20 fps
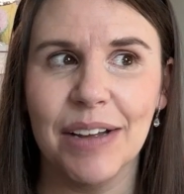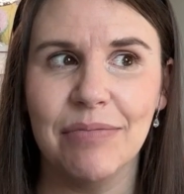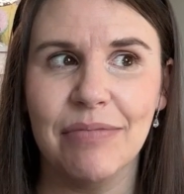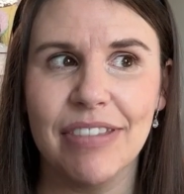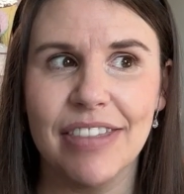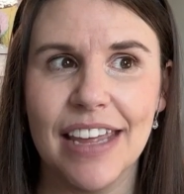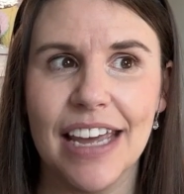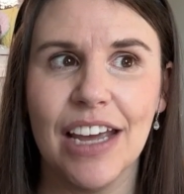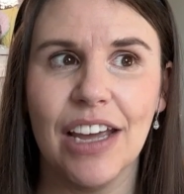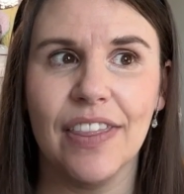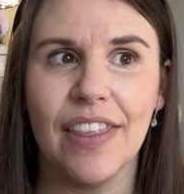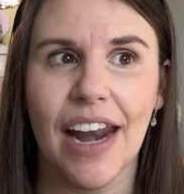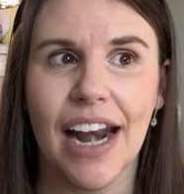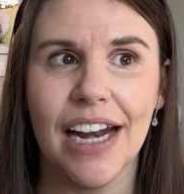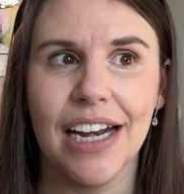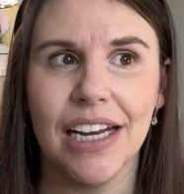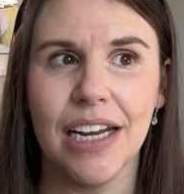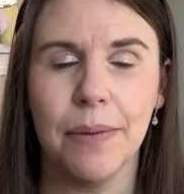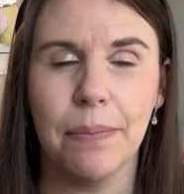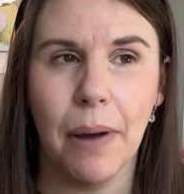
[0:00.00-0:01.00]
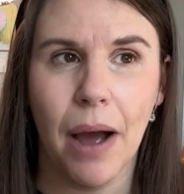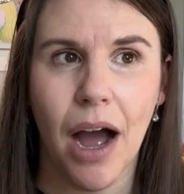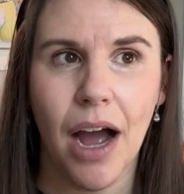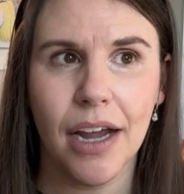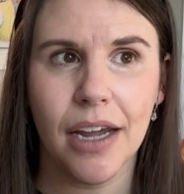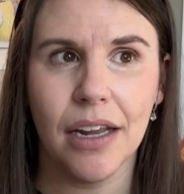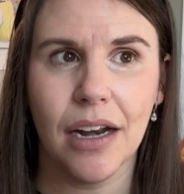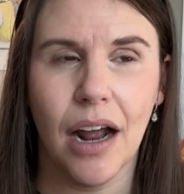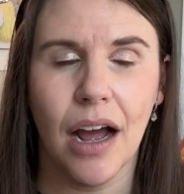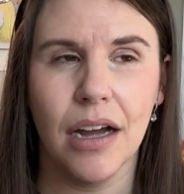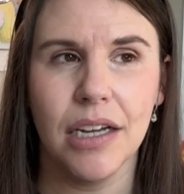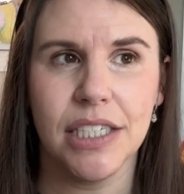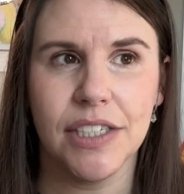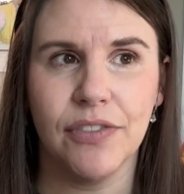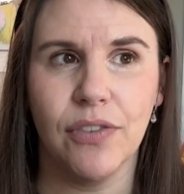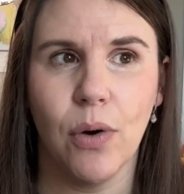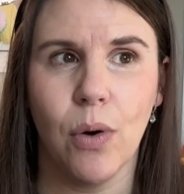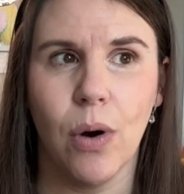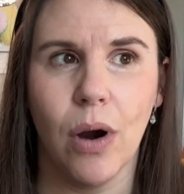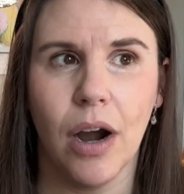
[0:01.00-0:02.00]
thing that I need pocket hugs
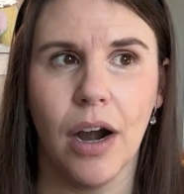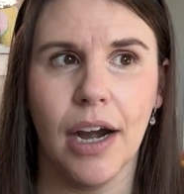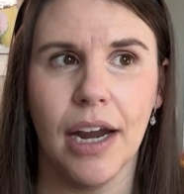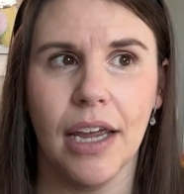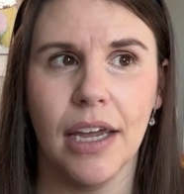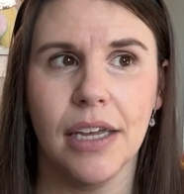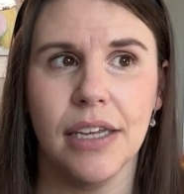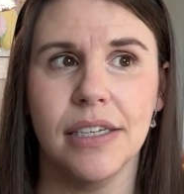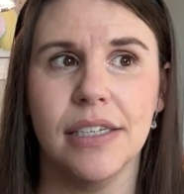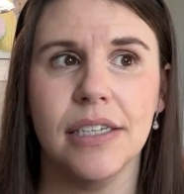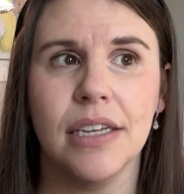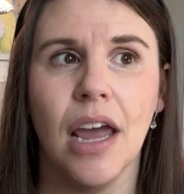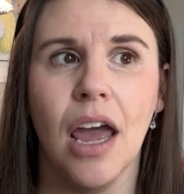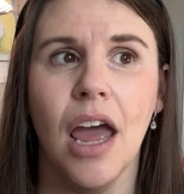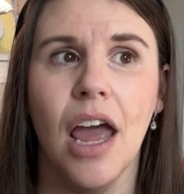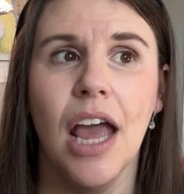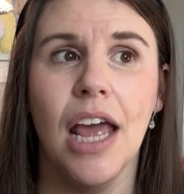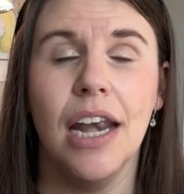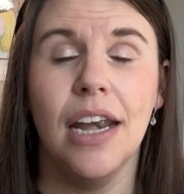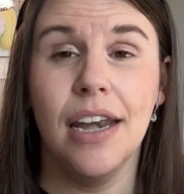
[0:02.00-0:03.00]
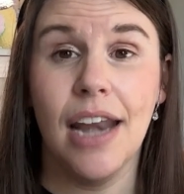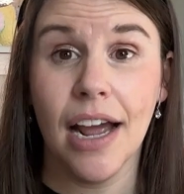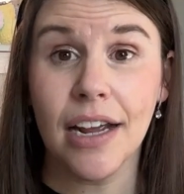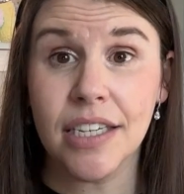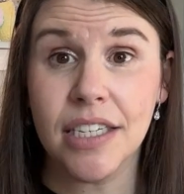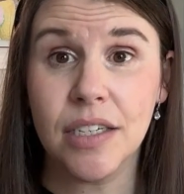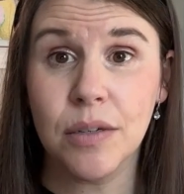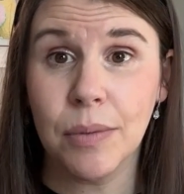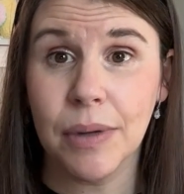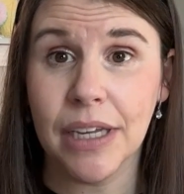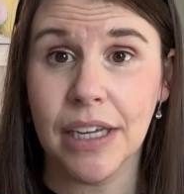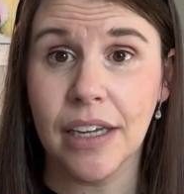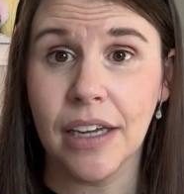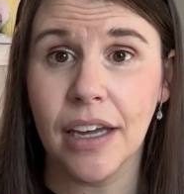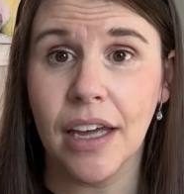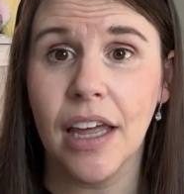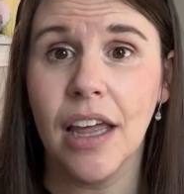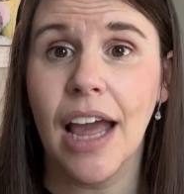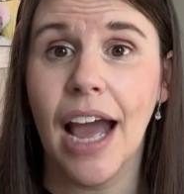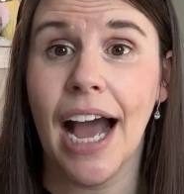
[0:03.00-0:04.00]
for is next week
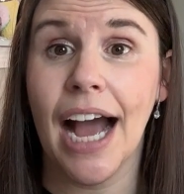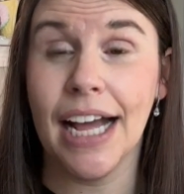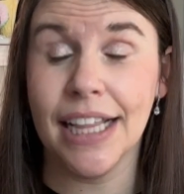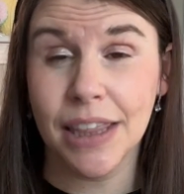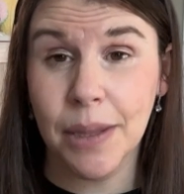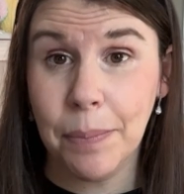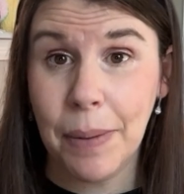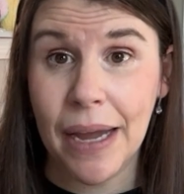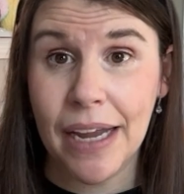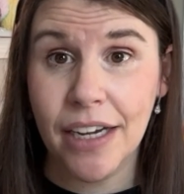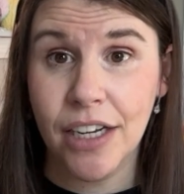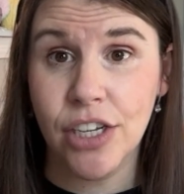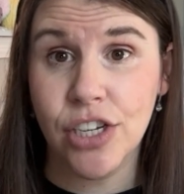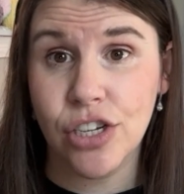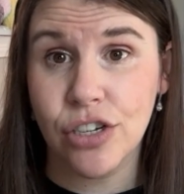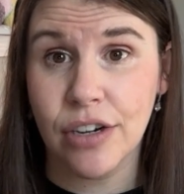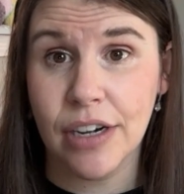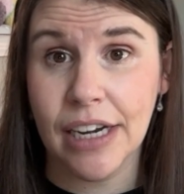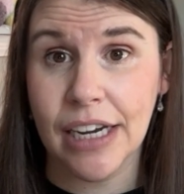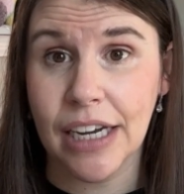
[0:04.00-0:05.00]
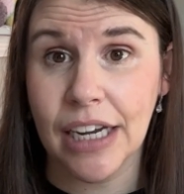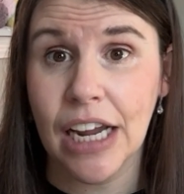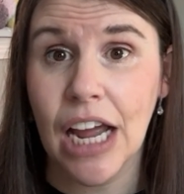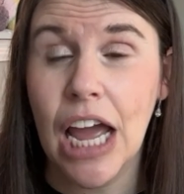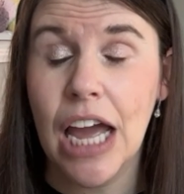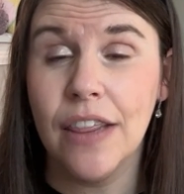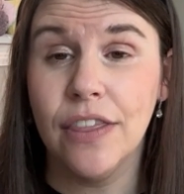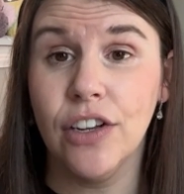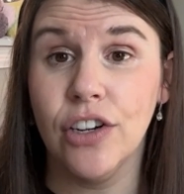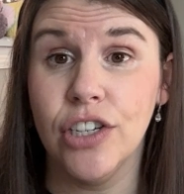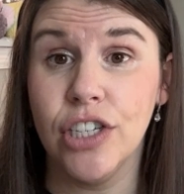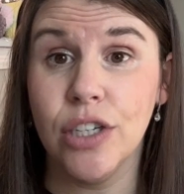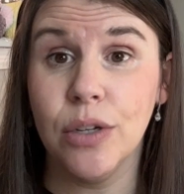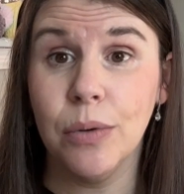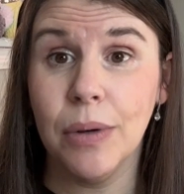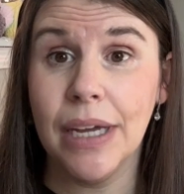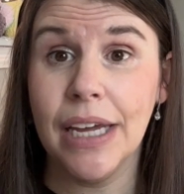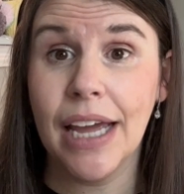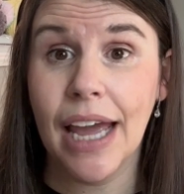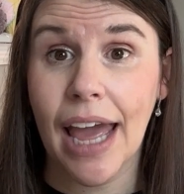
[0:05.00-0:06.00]
at the Painted Tree, they're
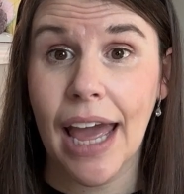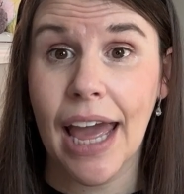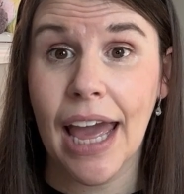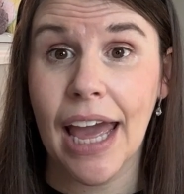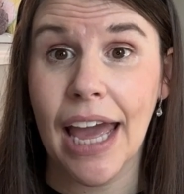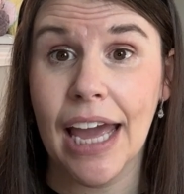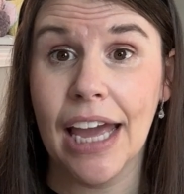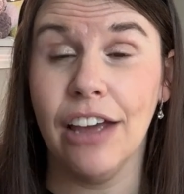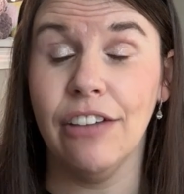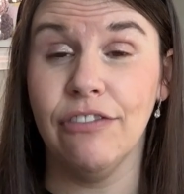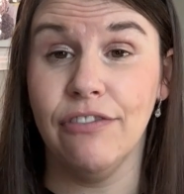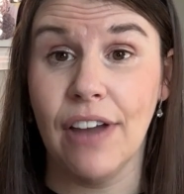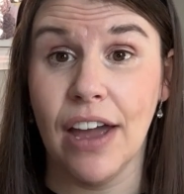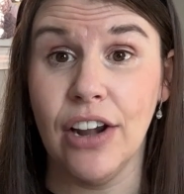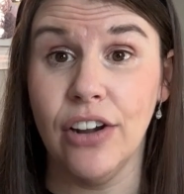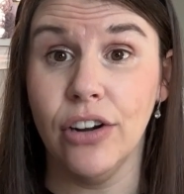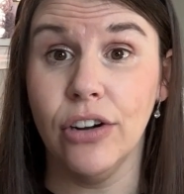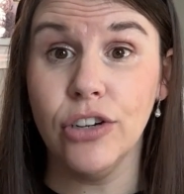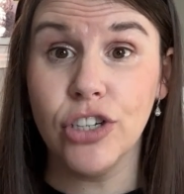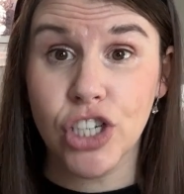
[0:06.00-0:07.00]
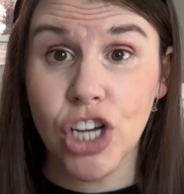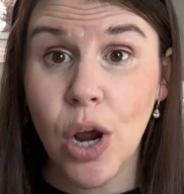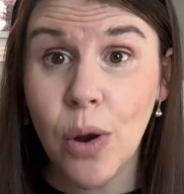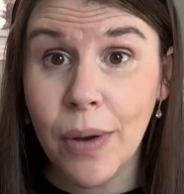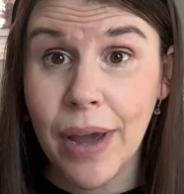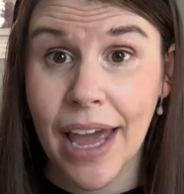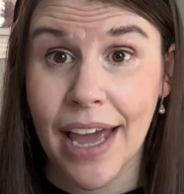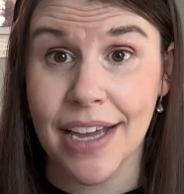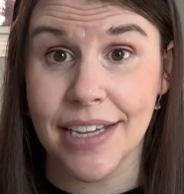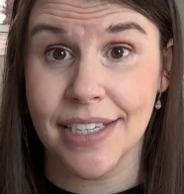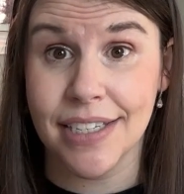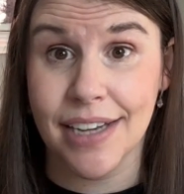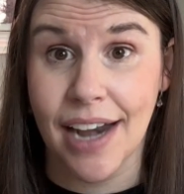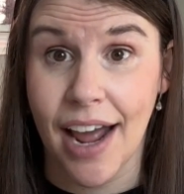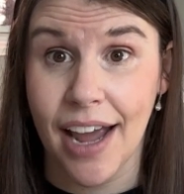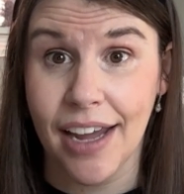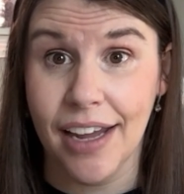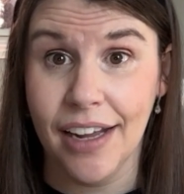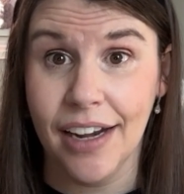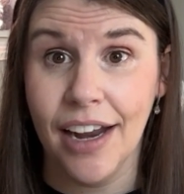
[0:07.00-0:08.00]
doing a vendor showcase
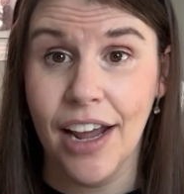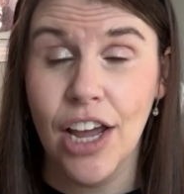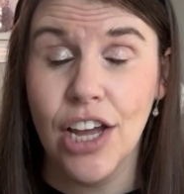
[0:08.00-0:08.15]
night.